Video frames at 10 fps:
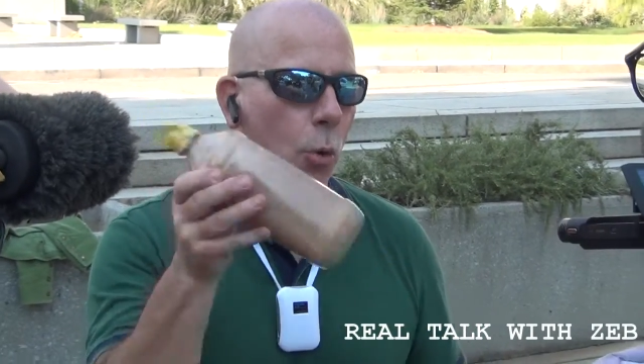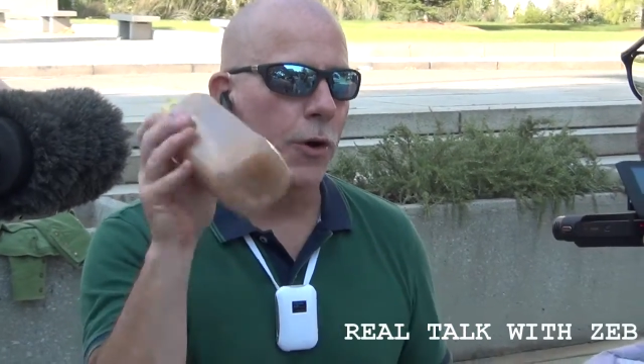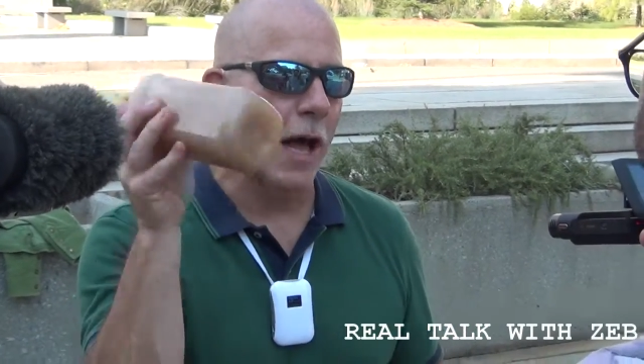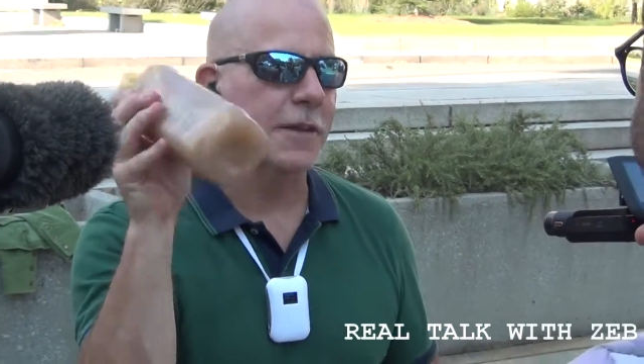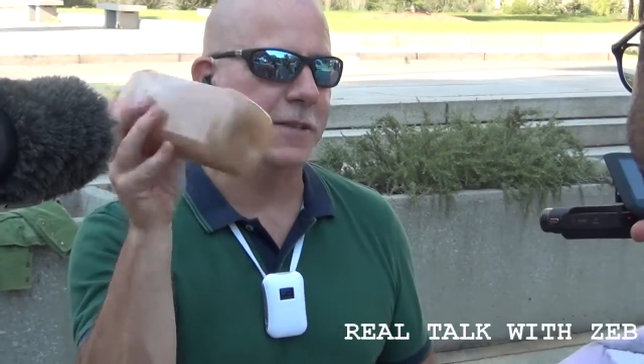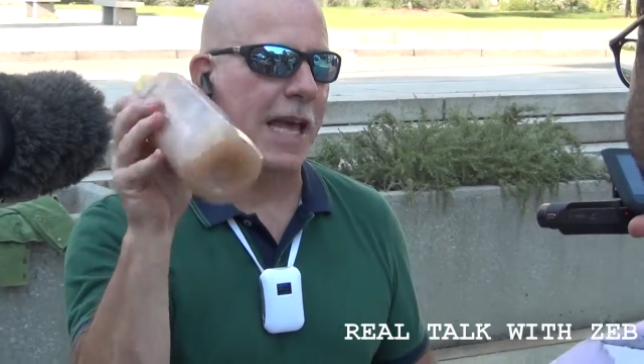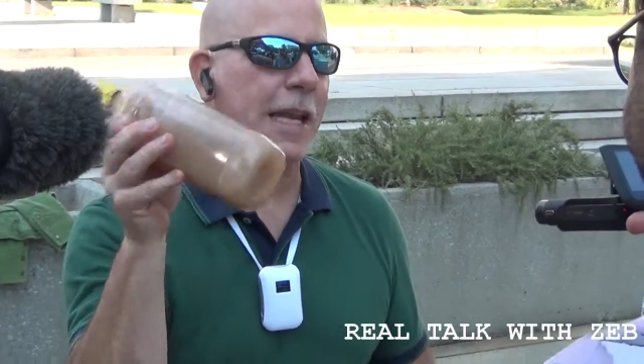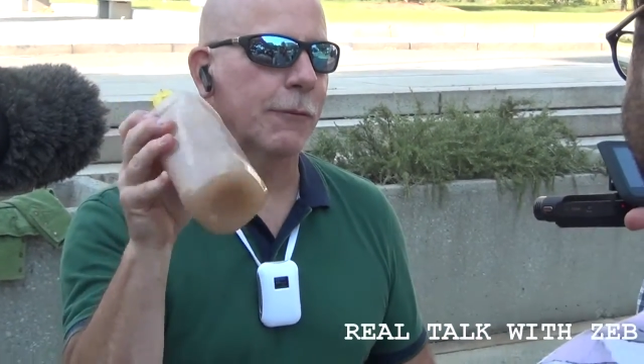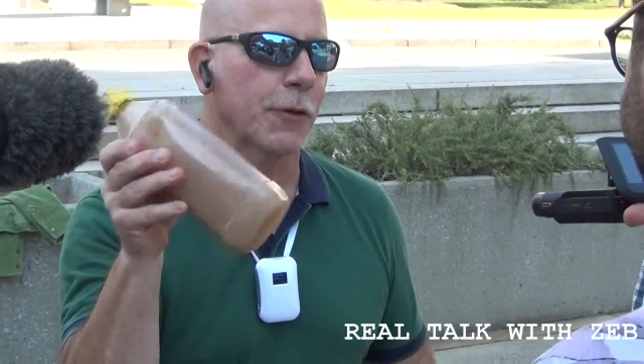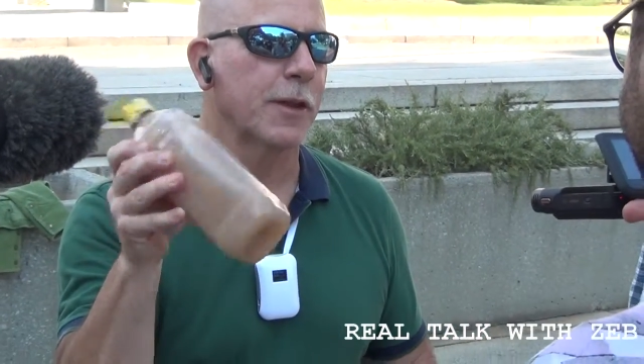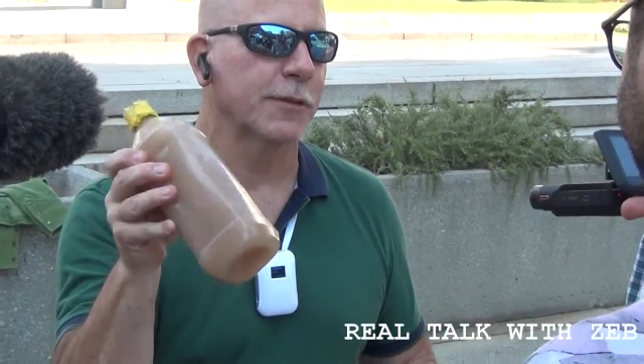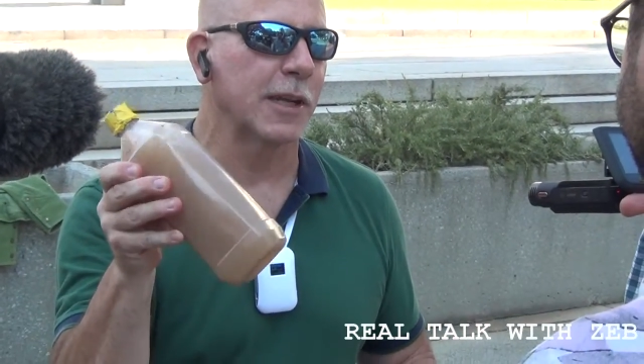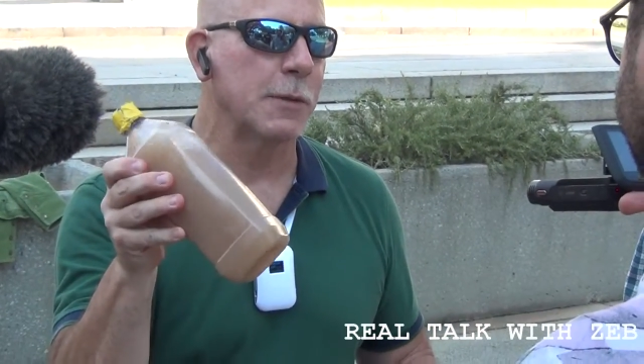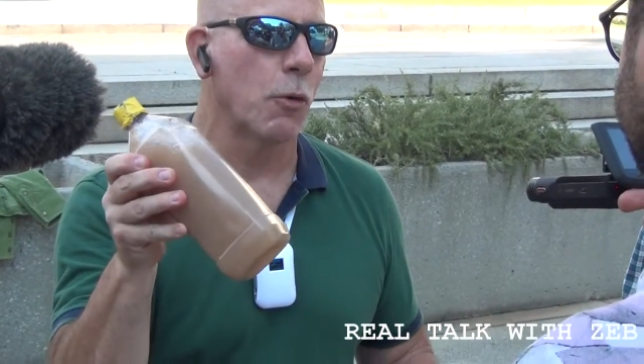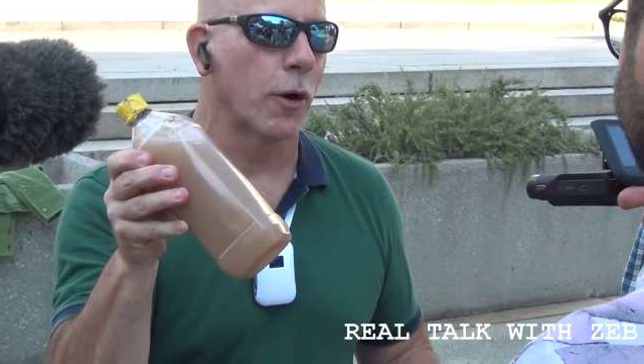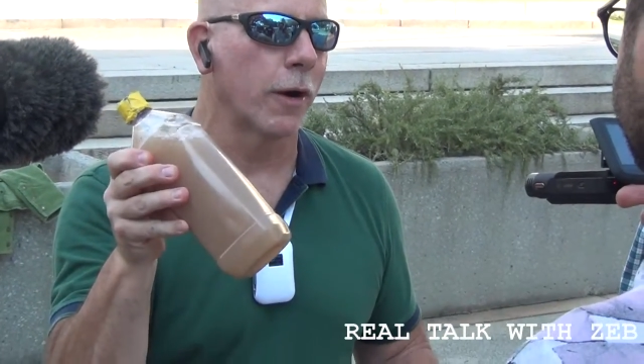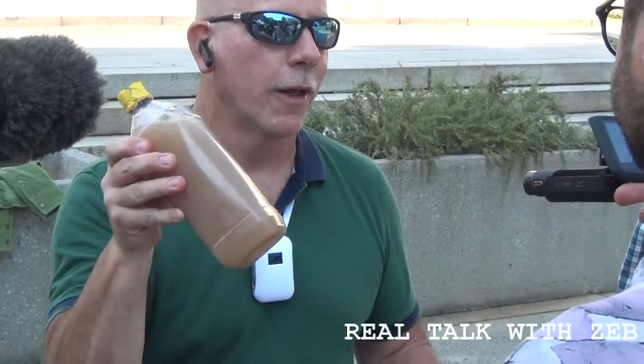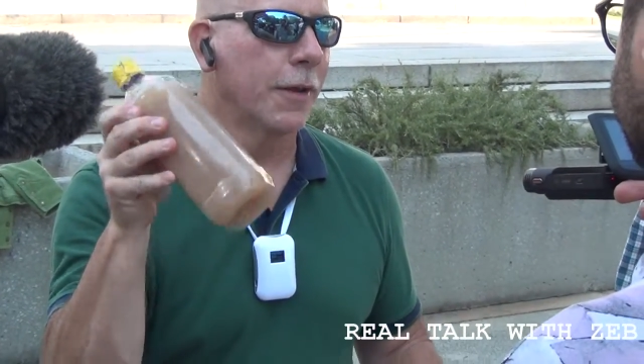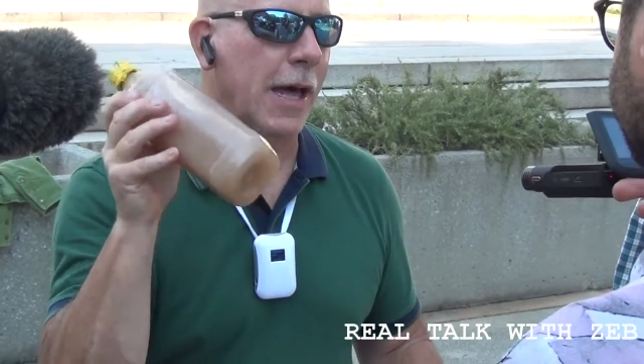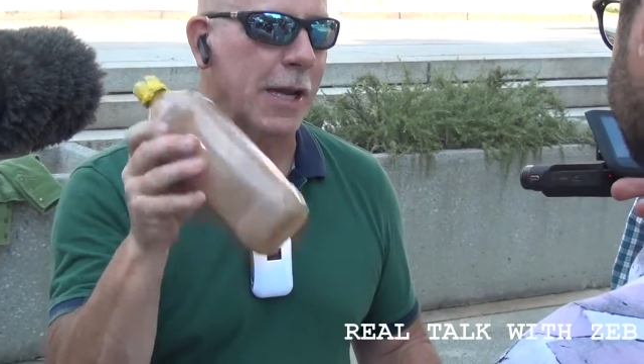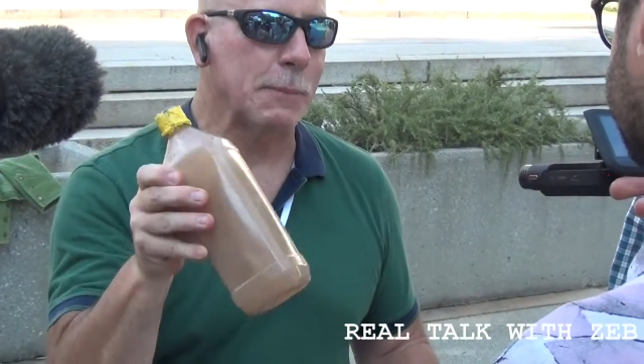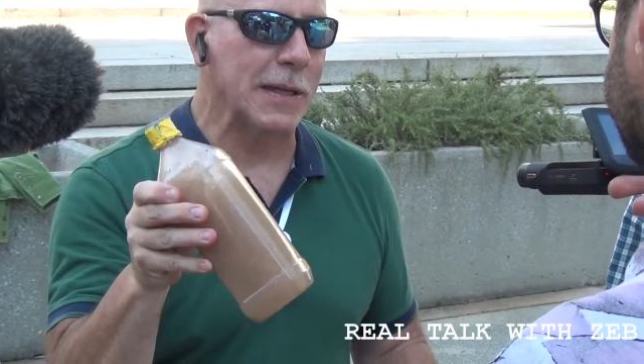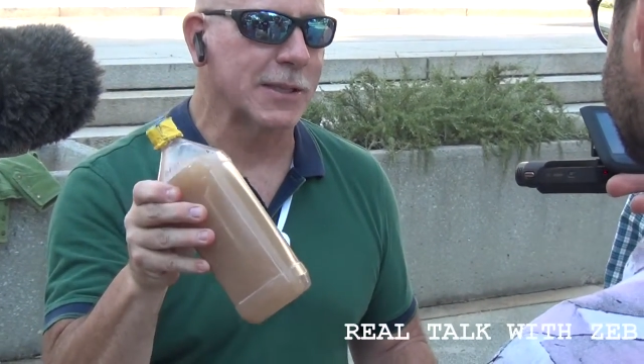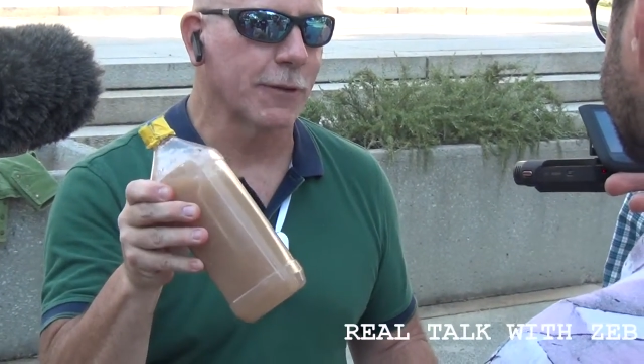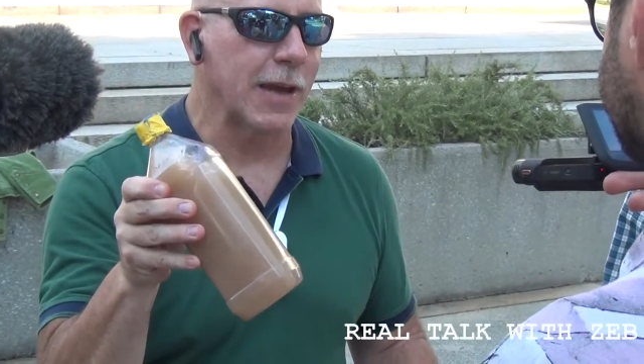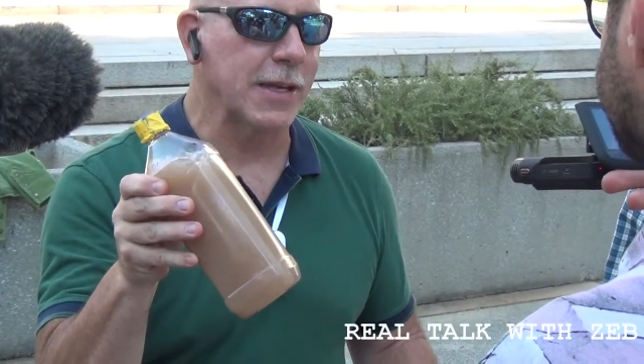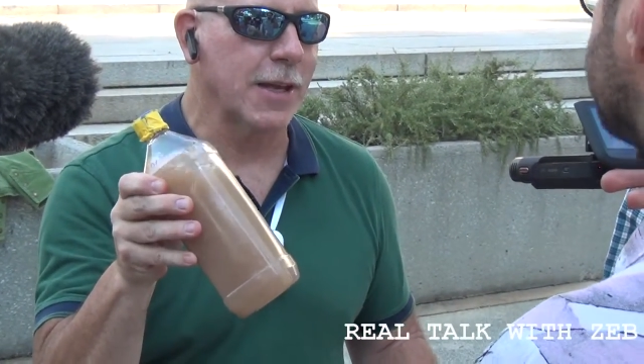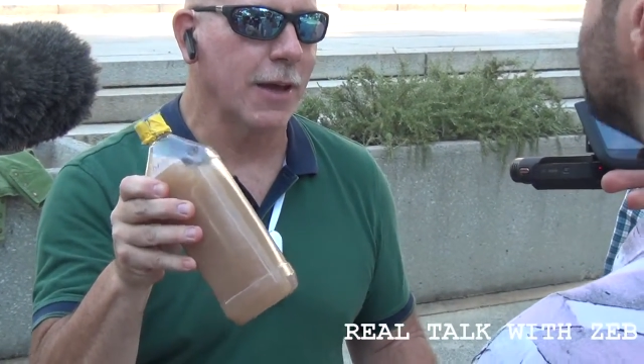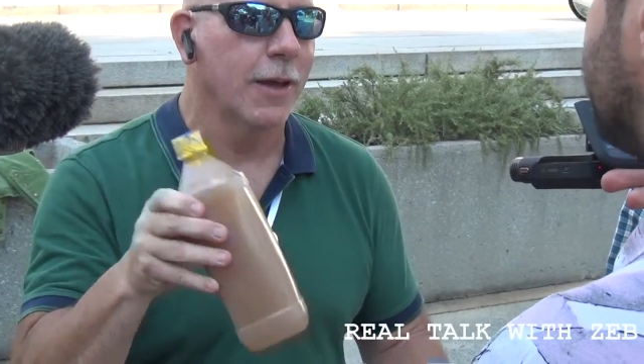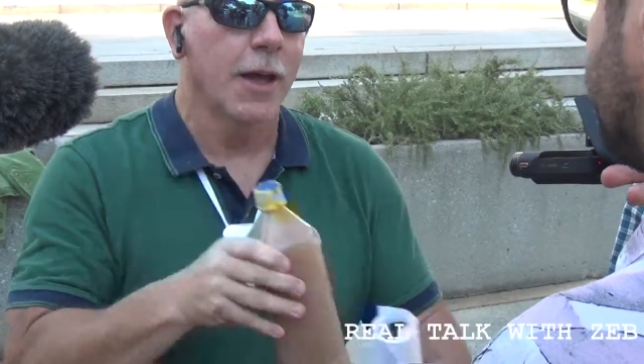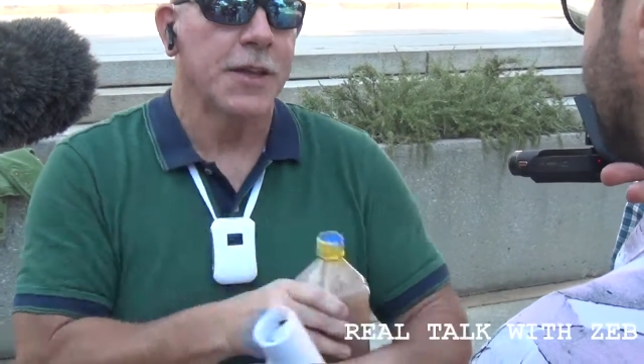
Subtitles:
We're not standing for this anymore. Not in Pennsylvania,